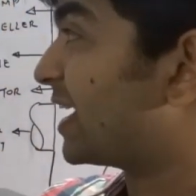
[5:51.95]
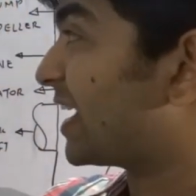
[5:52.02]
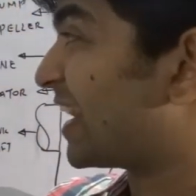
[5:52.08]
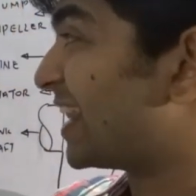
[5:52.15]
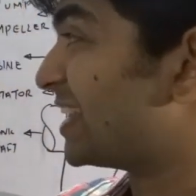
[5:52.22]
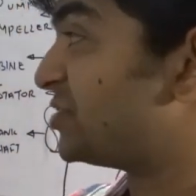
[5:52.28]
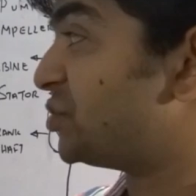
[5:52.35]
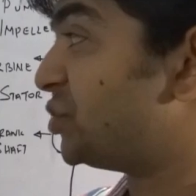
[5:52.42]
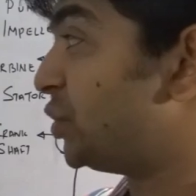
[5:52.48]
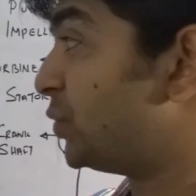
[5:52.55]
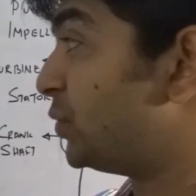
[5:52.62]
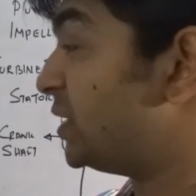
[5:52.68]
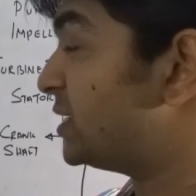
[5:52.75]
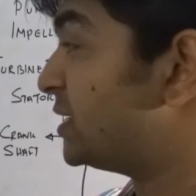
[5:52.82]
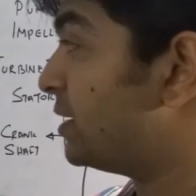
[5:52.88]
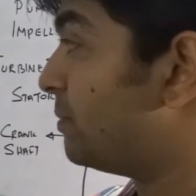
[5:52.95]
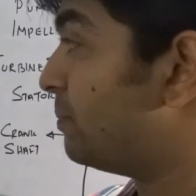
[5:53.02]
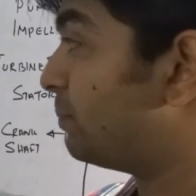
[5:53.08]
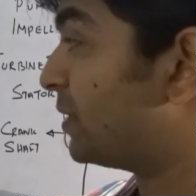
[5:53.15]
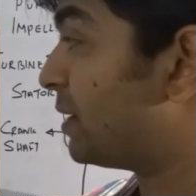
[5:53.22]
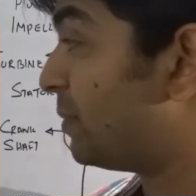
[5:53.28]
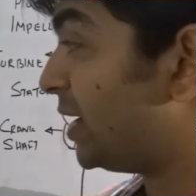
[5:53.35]
clutch unit
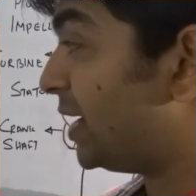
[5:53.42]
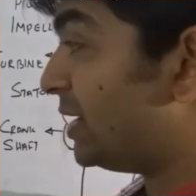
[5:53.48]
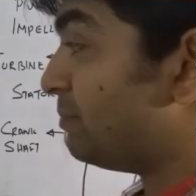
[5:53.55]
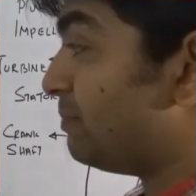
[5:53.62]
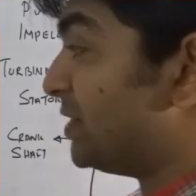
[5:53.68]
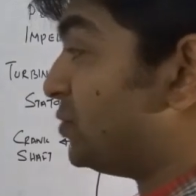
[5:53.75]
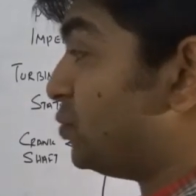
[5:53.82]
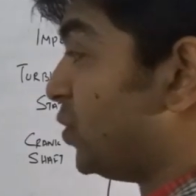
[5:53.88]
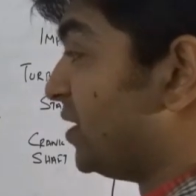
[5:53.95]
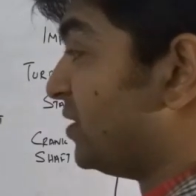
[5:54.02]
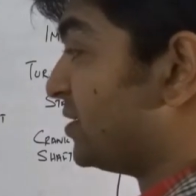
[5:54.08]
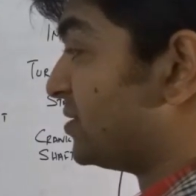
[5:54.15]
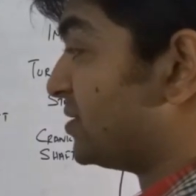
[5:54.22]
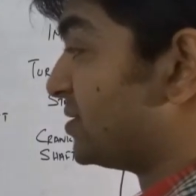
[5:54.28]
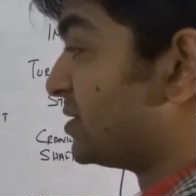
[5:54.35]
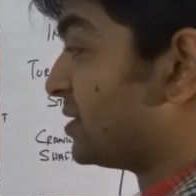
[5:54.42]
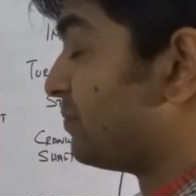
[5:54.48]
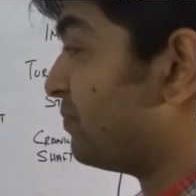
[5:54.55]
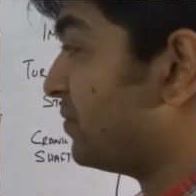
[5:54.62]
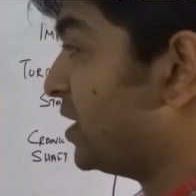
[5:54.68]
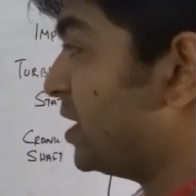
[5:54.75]
coming in between the system.